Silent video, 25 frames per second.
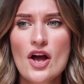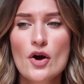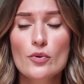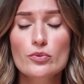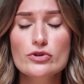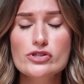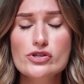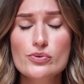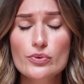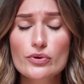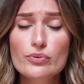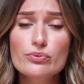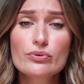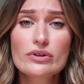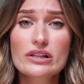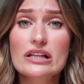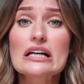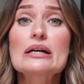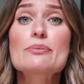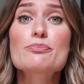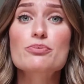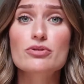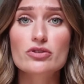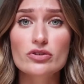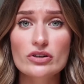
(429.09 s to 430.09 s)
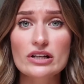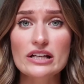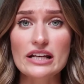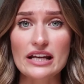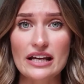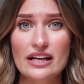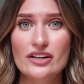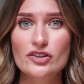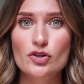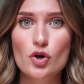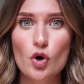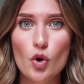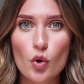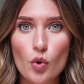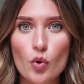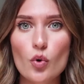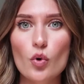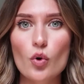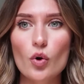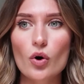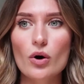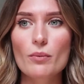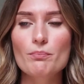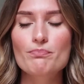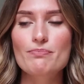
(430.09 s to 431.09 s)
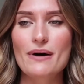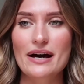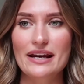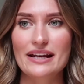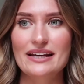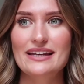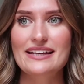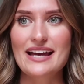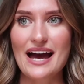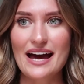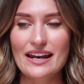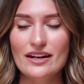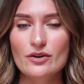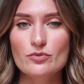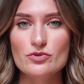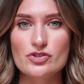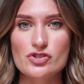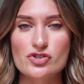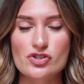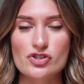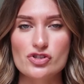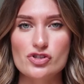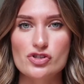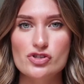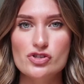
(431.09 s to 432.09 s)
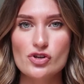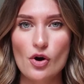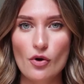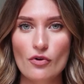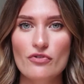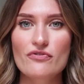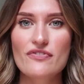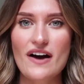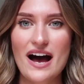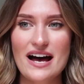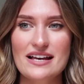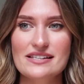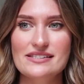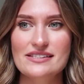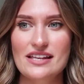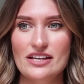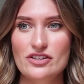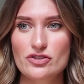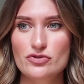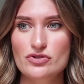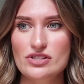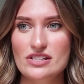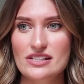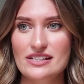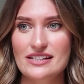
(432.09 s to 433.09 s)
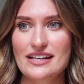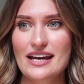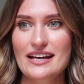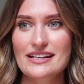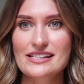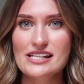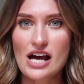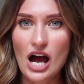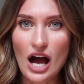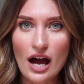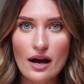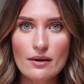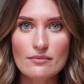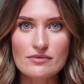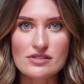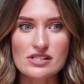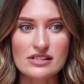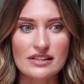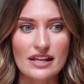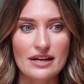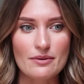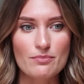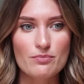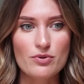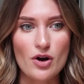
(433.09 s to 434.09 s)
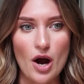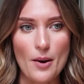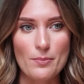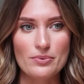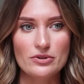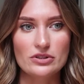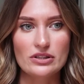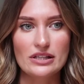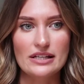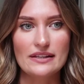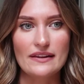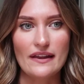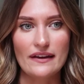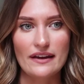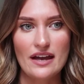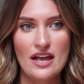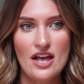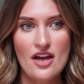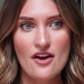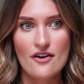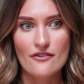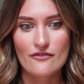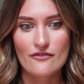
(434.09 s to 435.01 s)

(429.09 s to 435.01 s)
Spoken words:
which were really pretty and cool, but again, it was just so fast that you didn't get time to like properly like